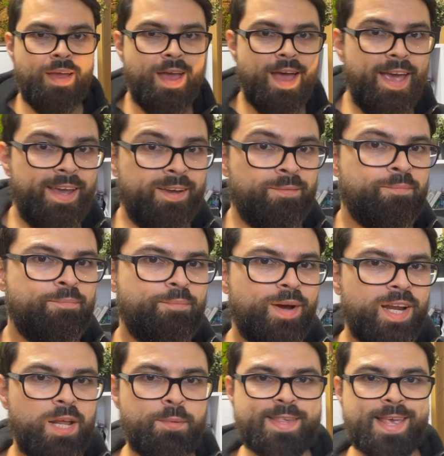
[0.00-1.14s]
Hey, my
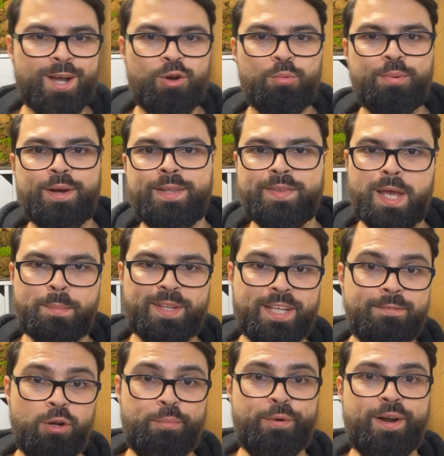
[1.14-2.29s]
name is Jakub and I'm a
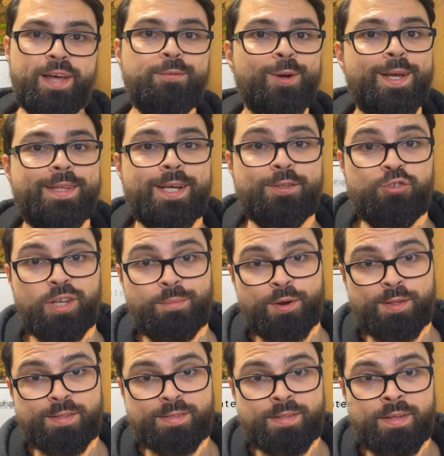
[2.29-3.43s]
developer advocate at
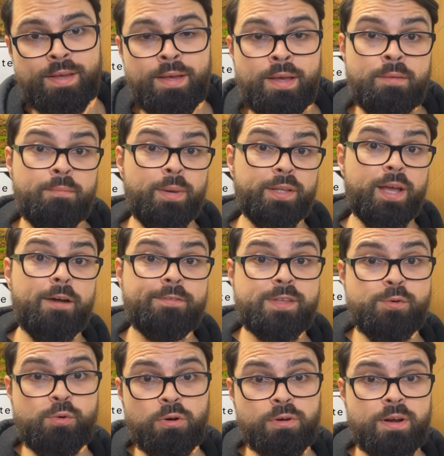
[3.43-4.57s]
JetBrains. But after
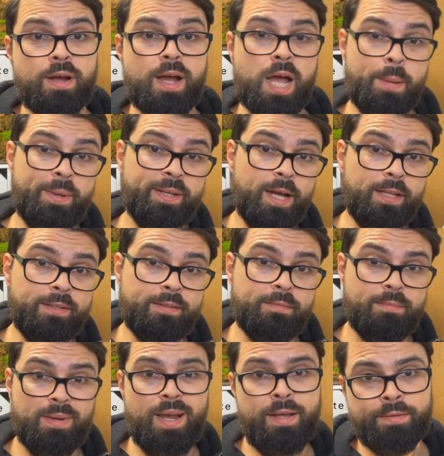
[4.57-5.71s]
work, I'm a dad
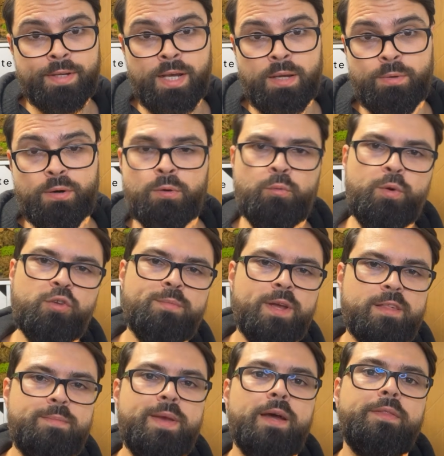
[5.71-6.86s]
and gamer, which
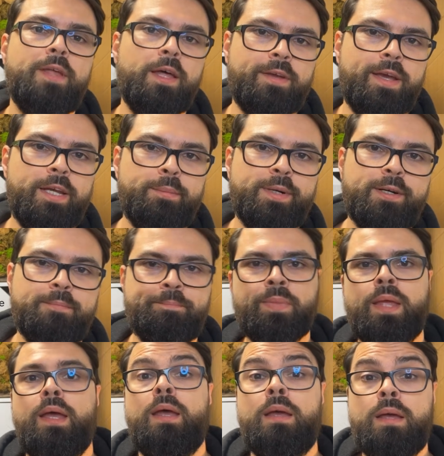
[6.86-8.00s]
makes me a dad gamer.
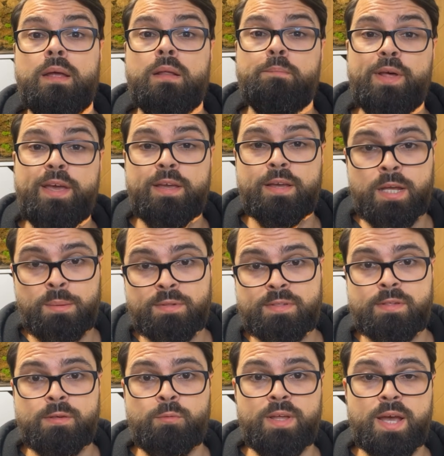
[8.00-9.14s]
Playing games
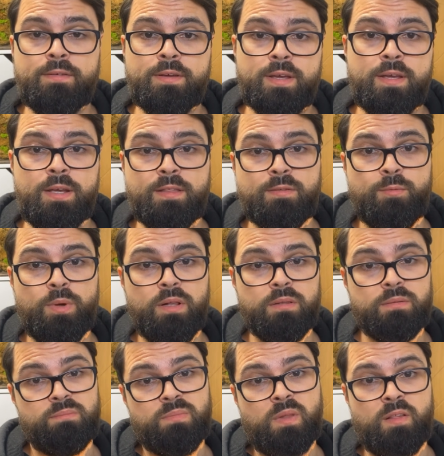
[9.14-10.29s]
when having kids, well,
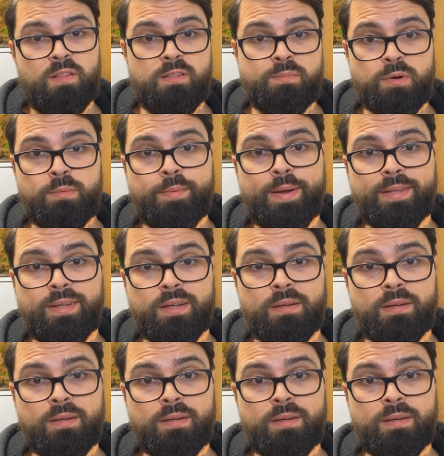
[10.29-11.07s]
this is problematic.